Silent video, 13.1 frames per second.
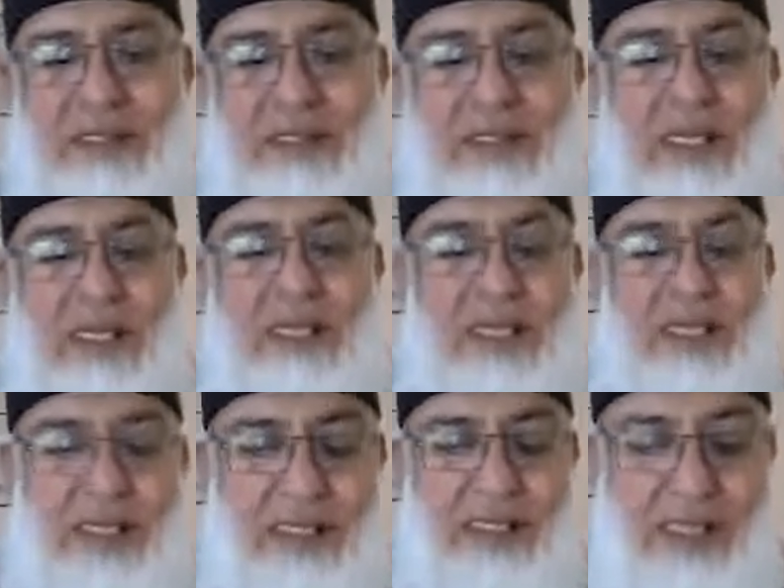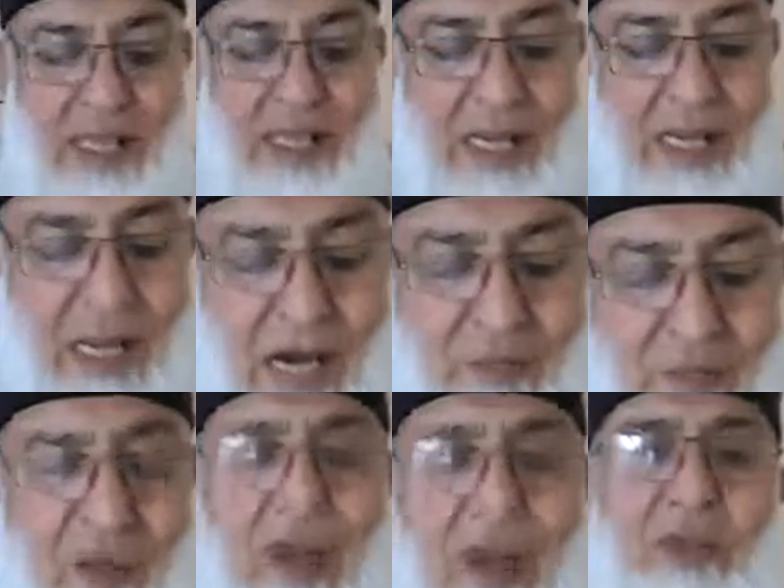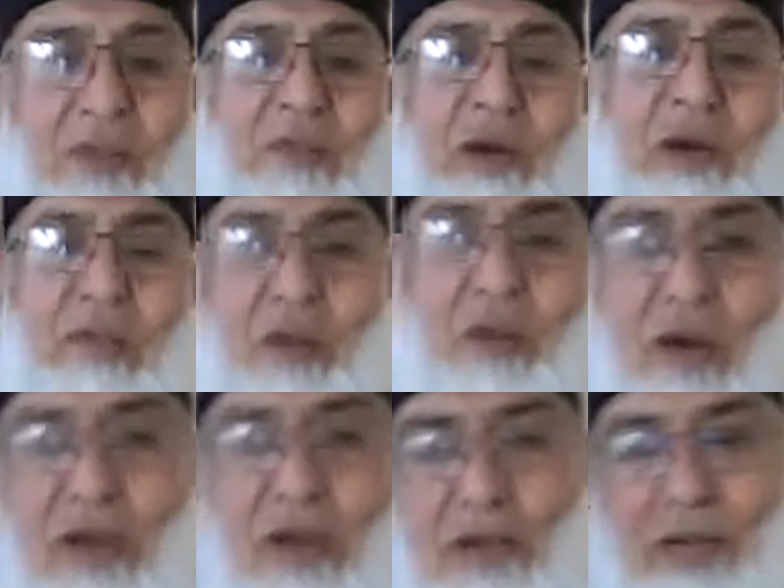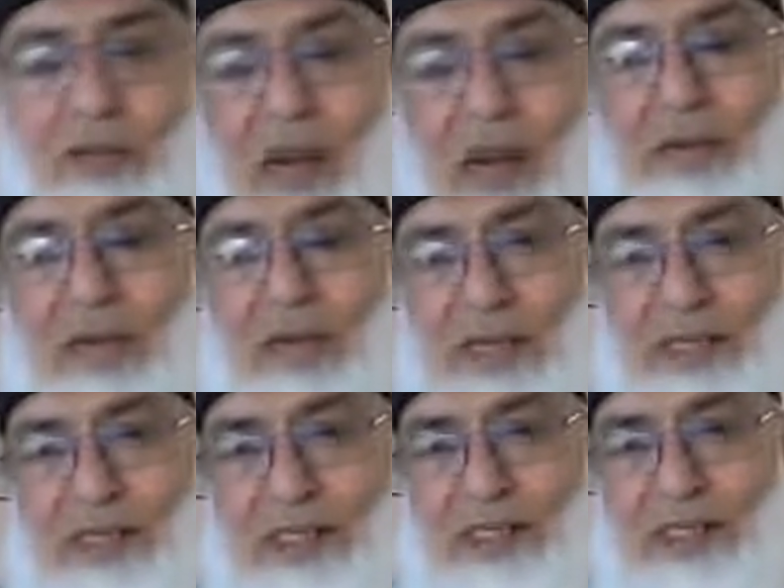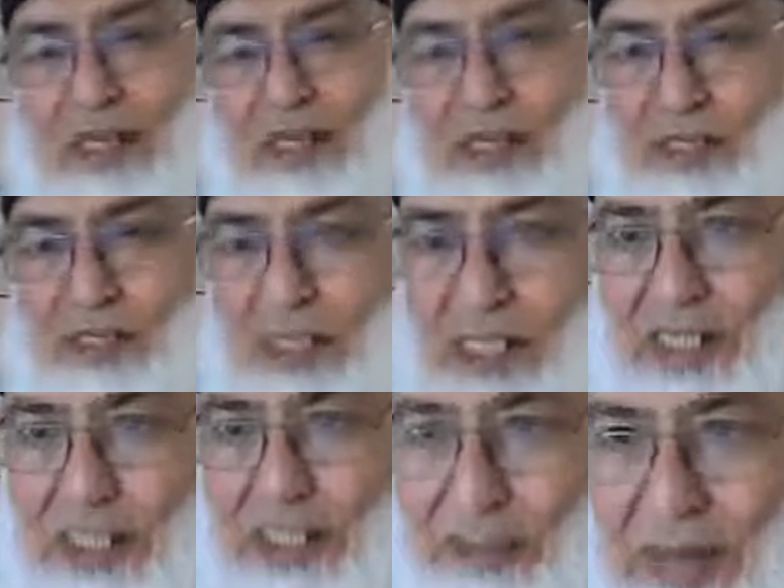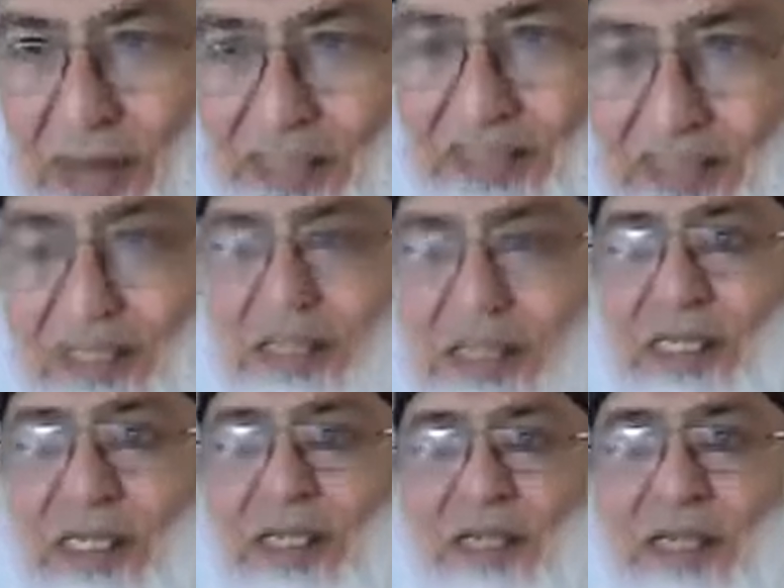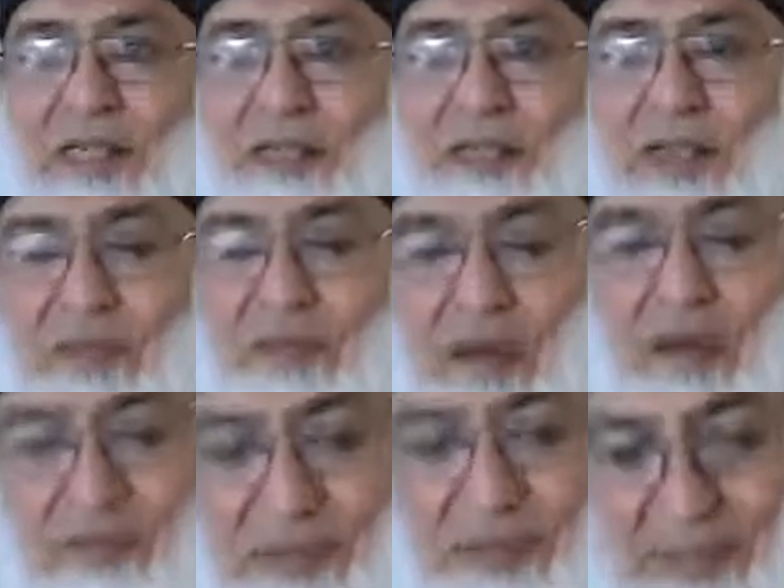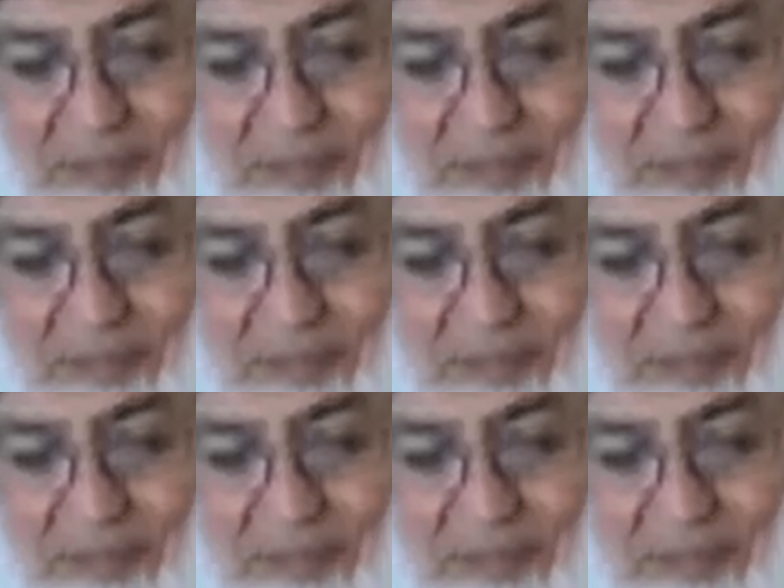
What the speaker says: Section 18. And for violation, you see inspectors are there if they found,